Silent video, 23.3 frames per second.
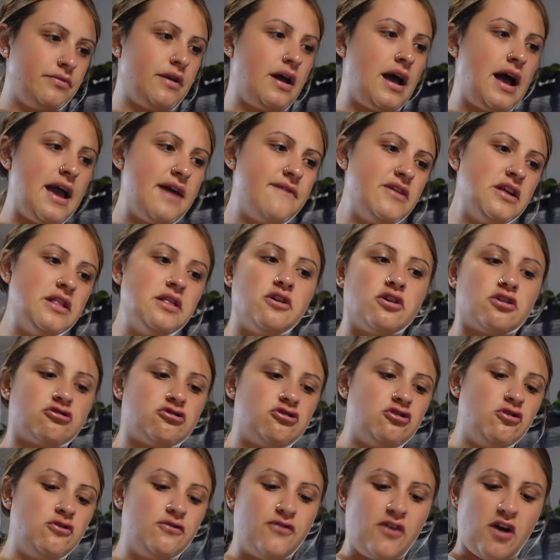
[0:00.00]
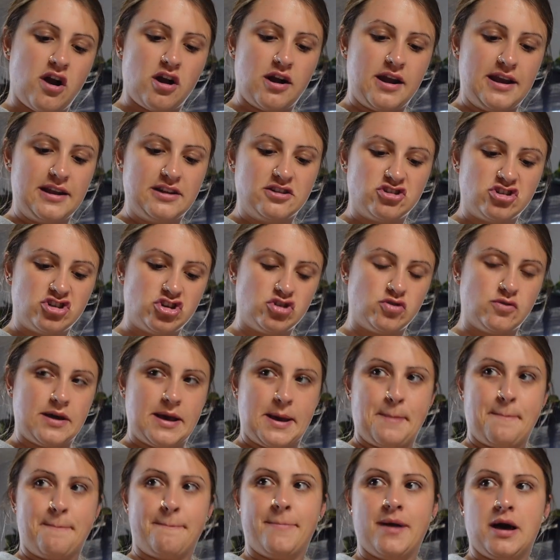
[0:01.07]
I haven't looked too far into
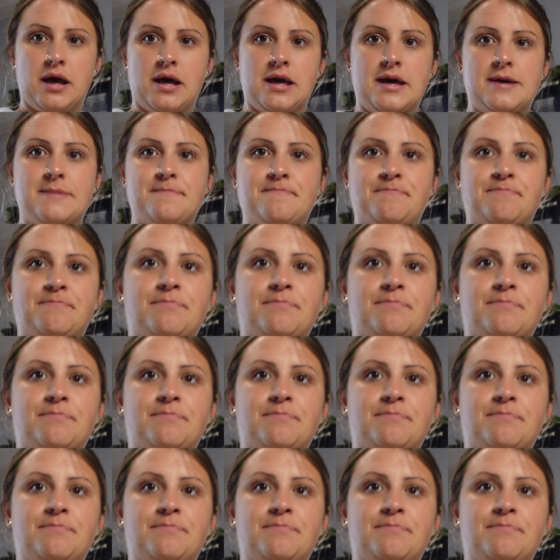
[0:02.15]
it, but